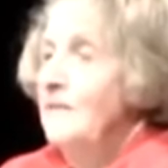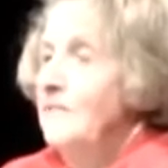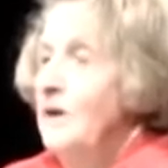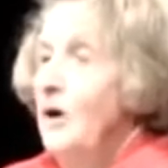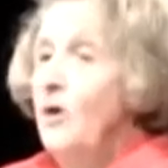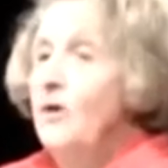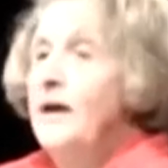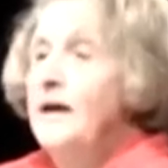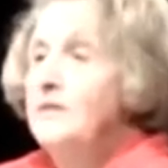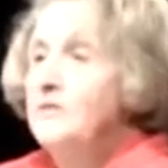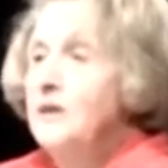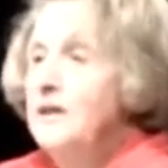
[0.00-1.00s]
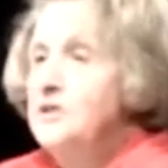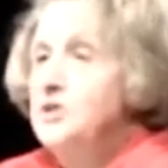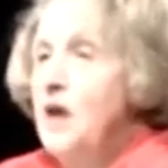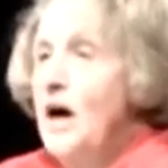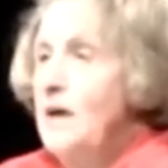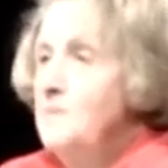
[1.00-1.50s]
they all had to get
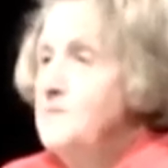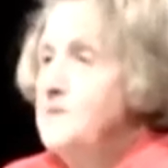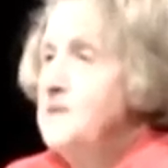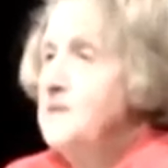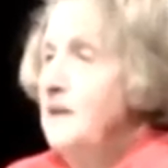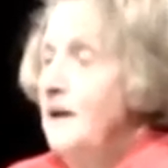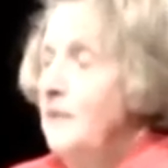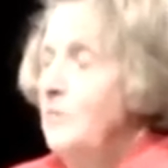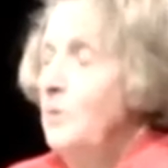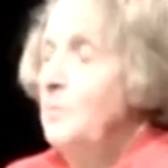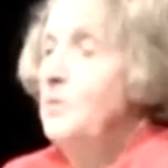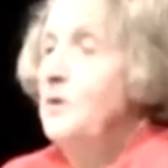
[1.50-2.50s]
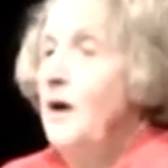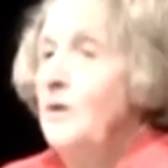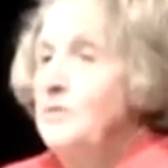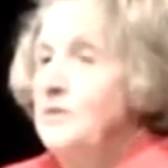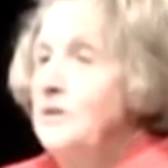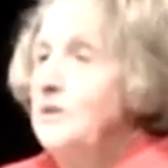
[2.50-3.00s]
jobs and were put
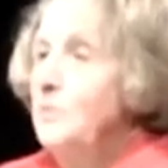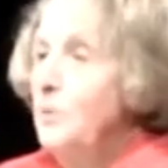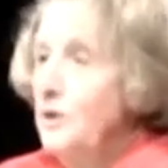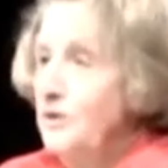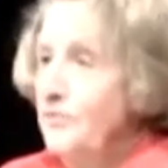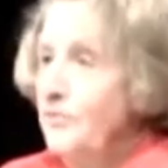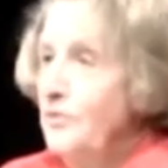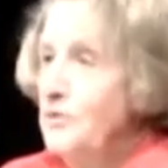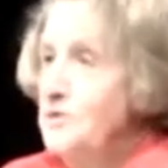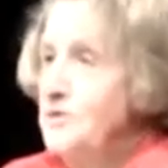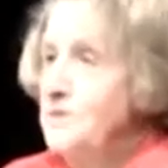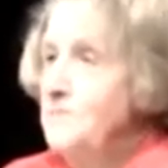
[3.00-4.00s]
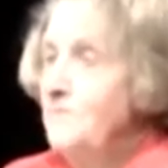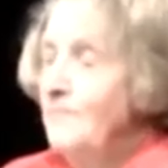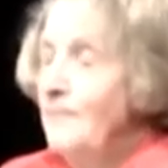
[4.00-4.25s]
out in the workforce.